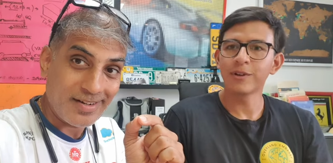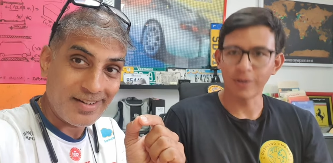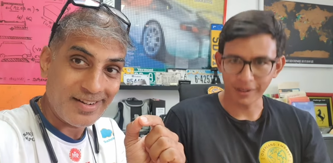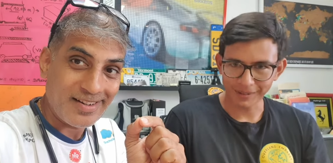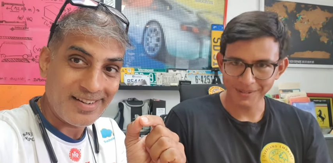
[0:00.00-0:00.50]

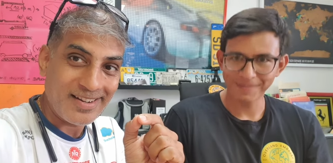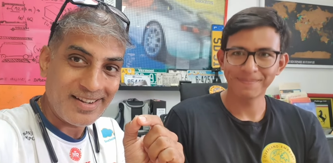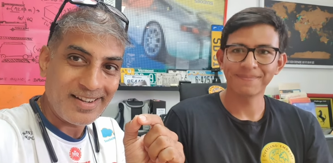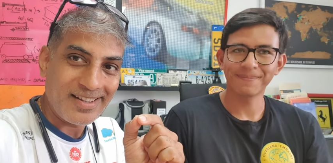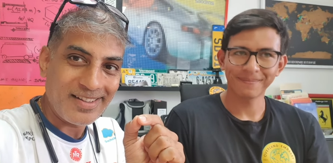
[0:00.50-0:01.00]
Speaker 1: Correct.
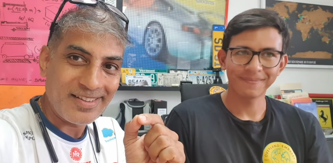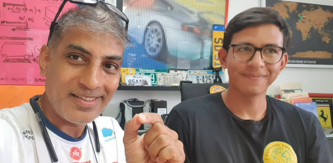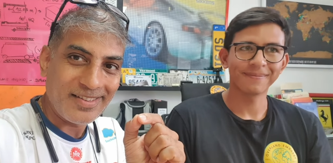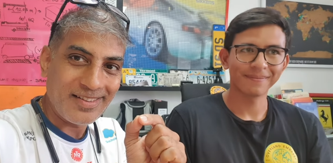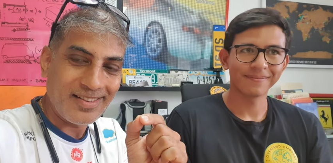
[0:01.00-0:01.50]

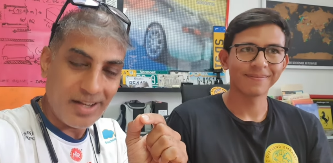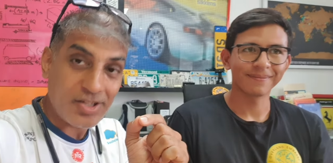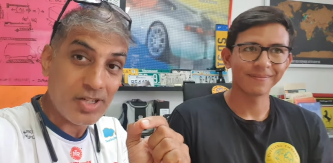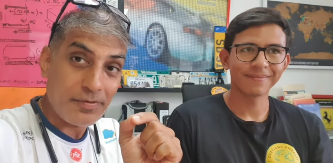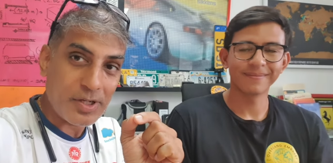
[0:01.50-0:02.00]

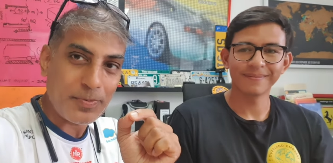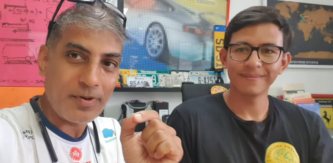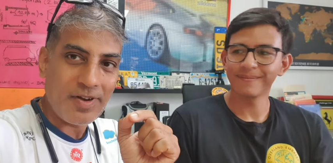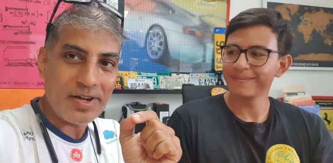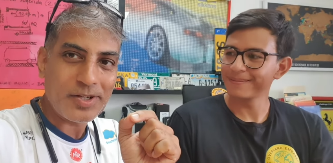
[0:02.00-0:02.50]
They're service
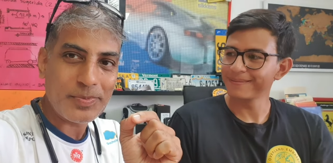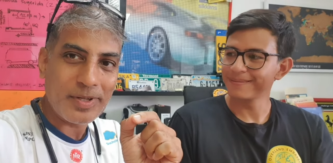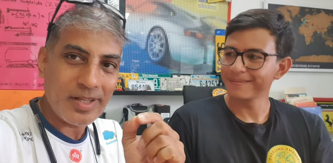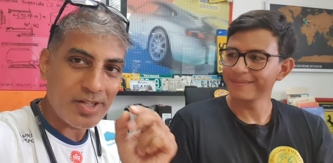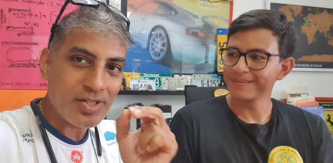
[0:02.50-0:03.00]
providers,
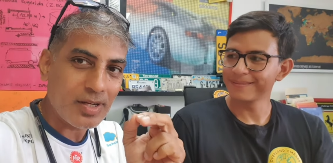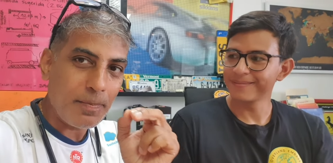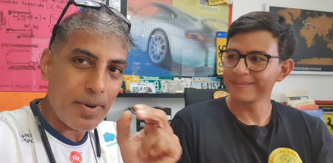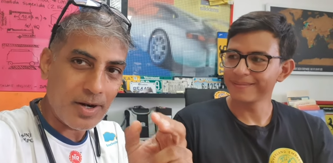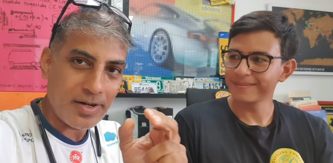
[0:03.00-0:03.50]
but they're still
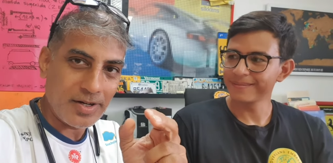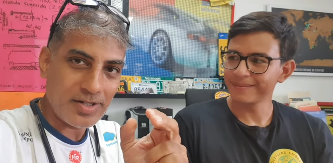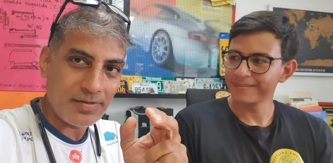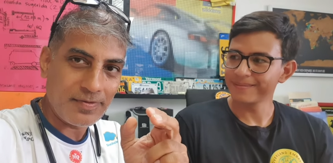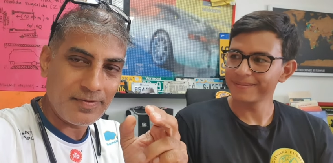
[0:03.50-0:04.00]

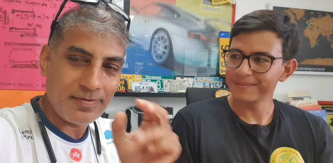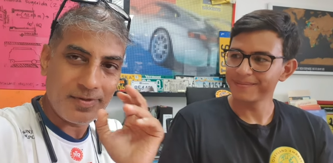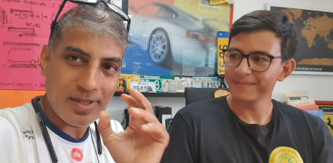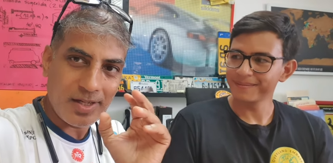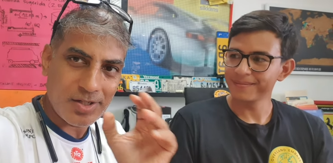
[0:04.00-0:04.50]
partners. If
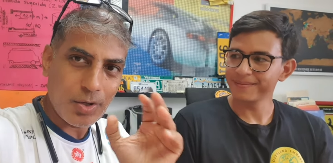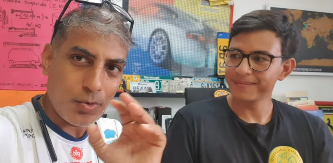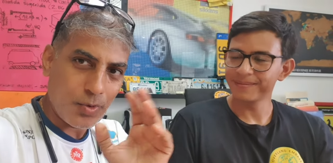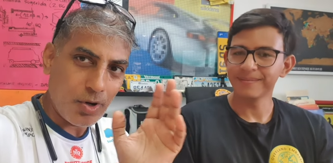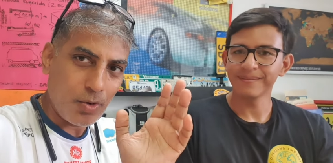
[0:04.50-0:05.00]
things
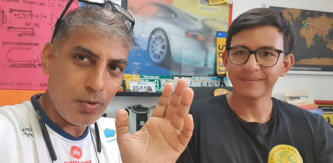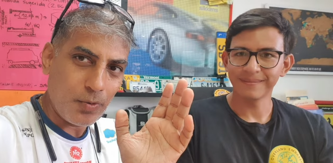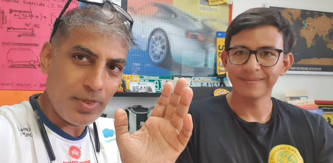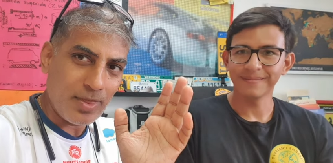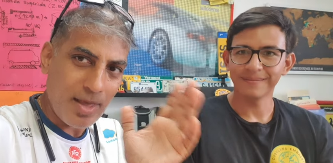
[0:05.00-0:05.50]
go wrong
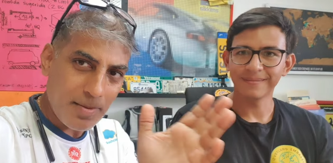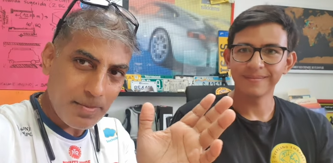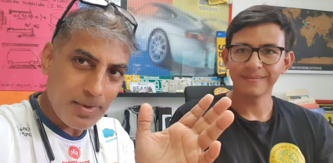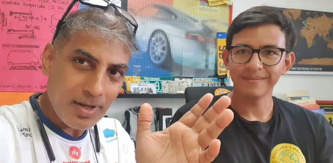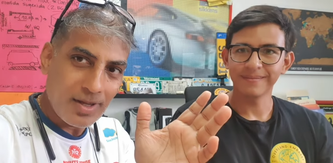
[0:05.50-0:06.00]
with
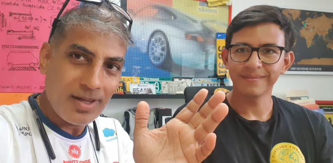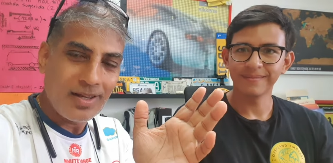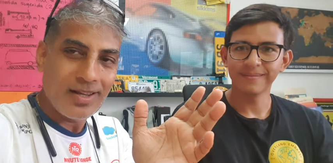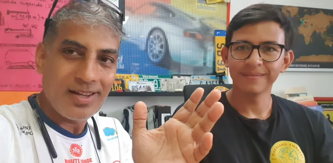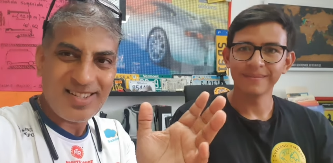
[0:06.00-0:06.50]
them,
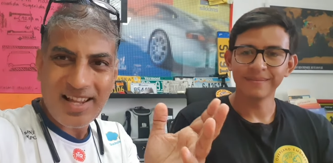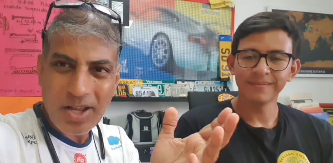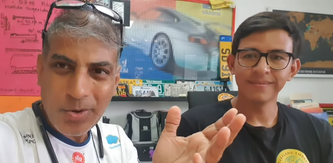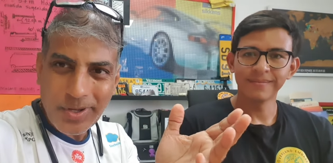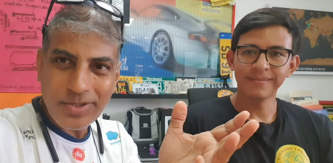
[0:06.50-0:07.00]
it's
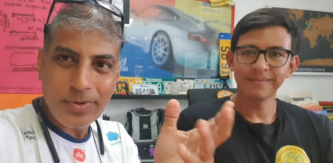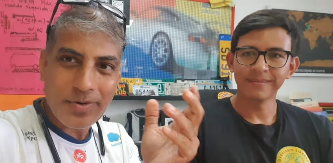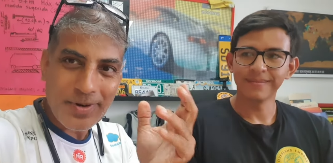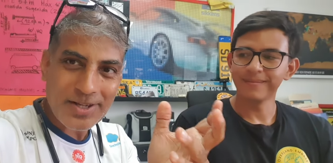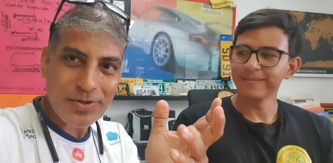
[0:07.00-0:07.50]
like going to
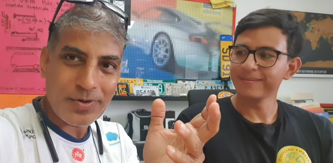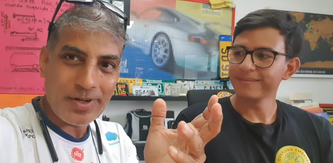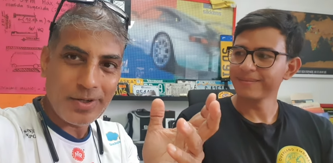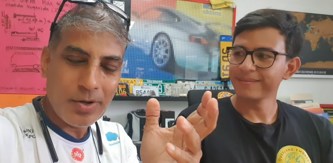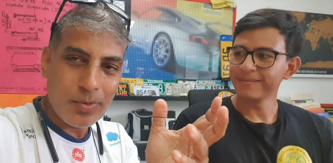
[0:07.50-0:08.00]
a
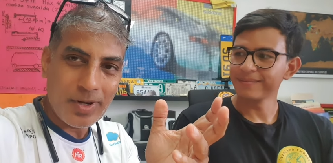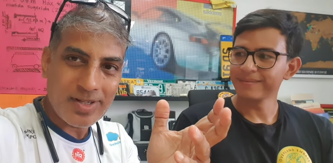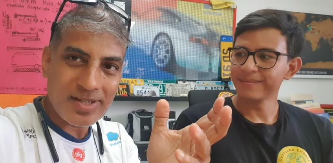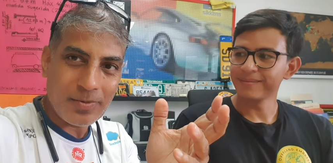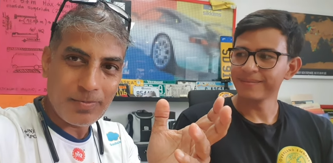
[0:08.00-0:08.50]
restaurant. You don't
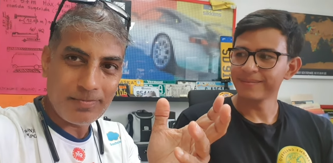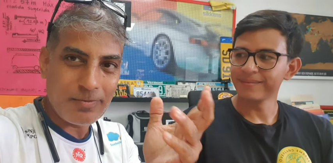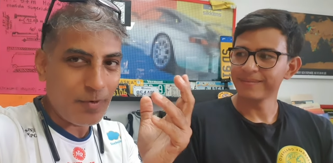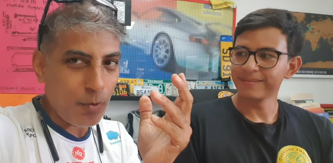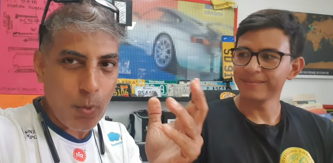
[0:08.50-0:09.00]
want
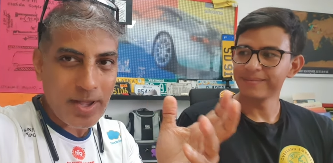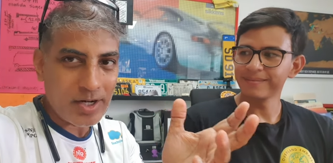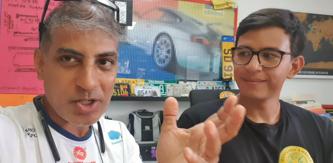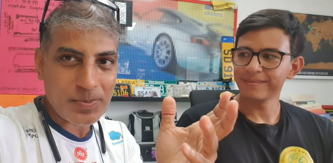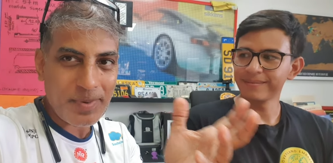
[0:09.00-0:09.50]
some
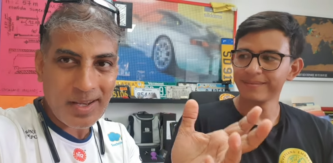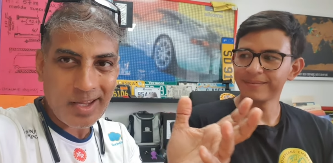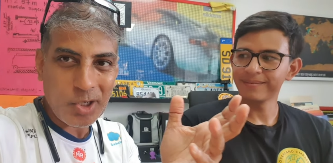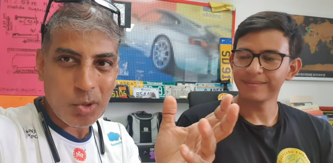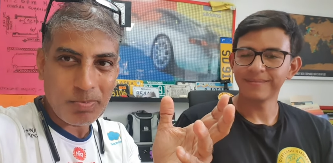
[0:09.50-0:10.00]
waiter
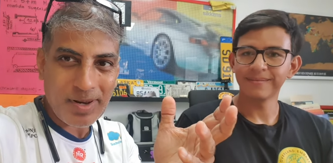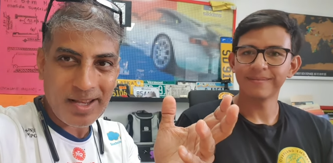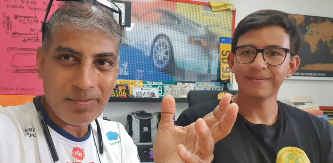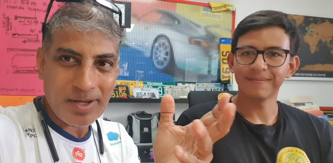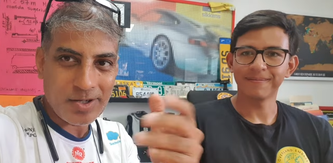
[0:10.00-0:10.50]
spitting in your
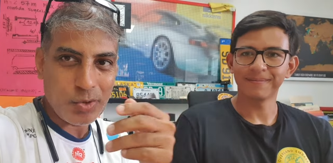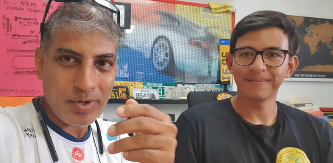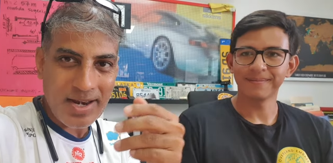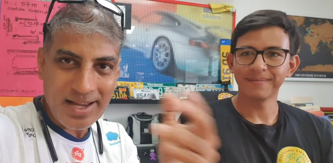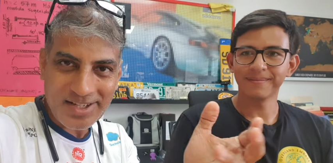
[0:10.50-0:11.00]
plate because you
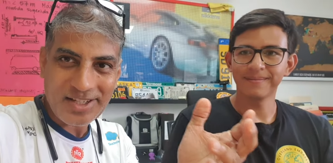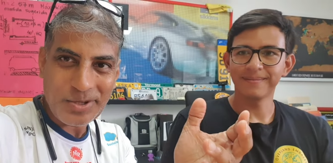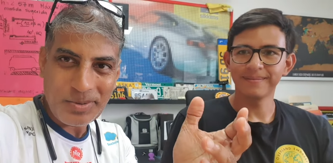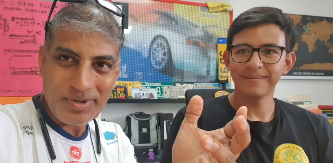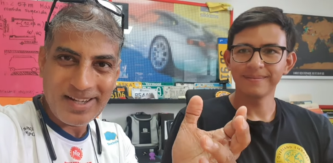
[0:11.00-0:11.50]
were nasty
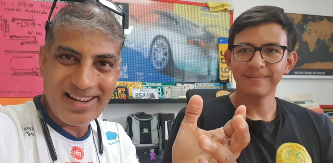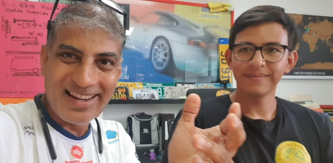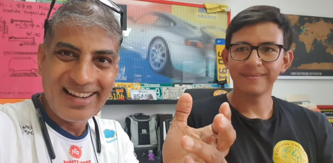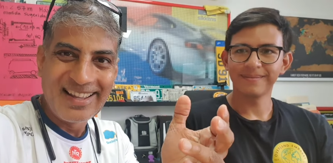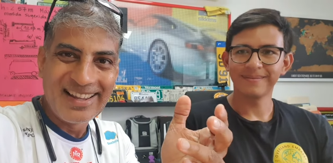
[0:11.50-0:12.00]
to him,
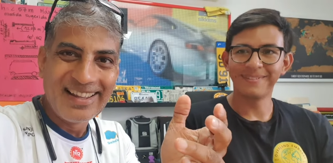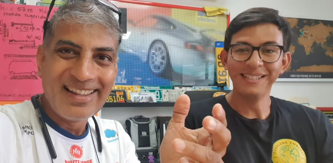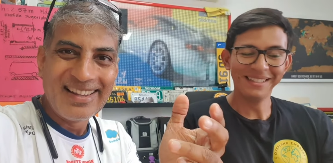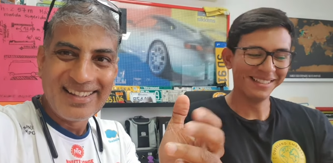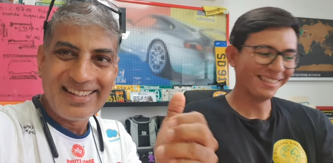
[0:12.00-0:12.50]
right?
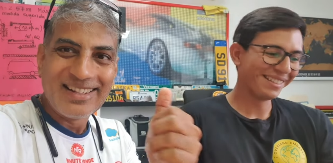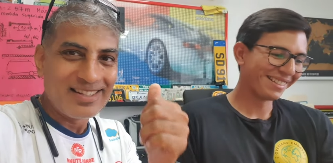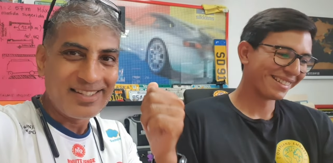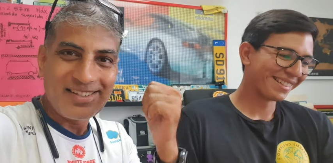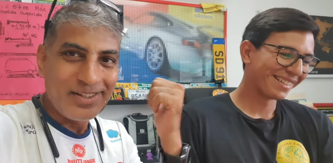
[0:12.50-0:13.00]

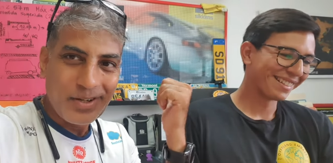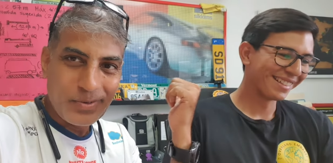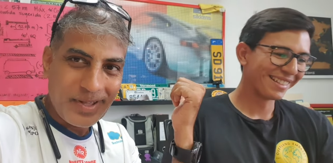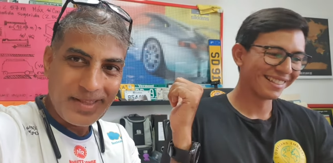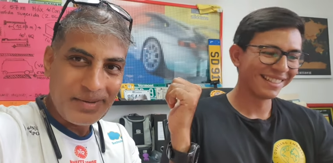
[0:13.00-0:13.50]
So you
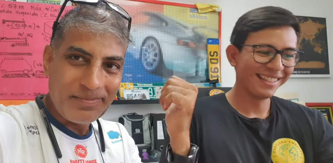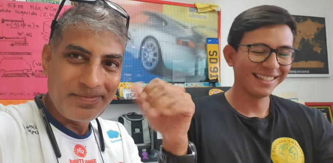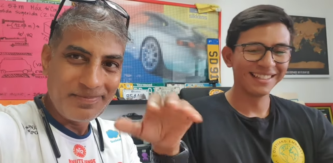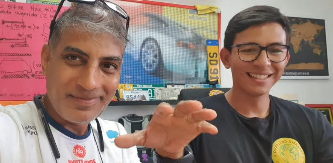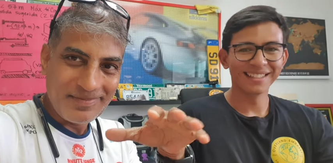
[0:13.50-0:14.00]
don't want them
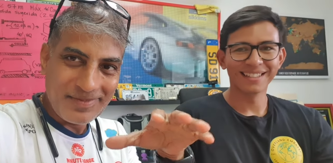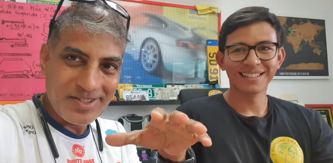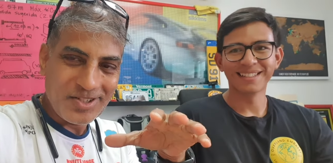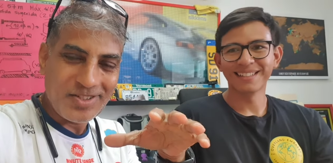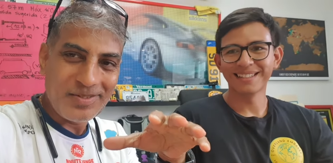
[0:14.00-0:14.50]

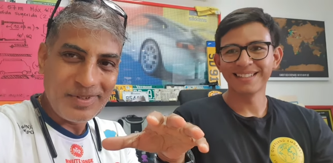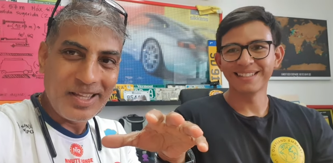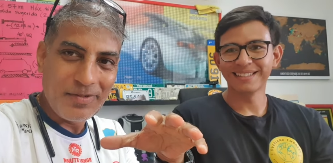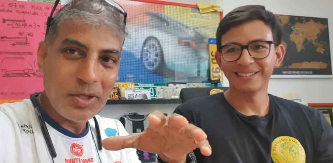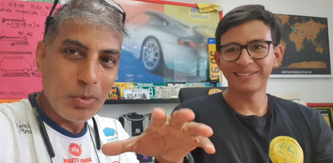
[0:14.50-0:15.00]

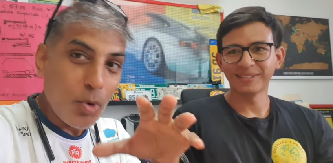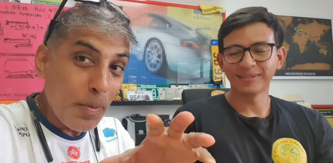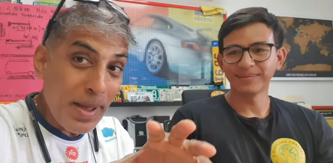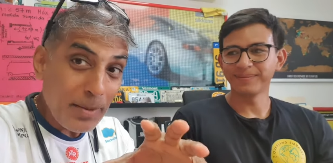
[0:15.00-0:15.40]
giving you more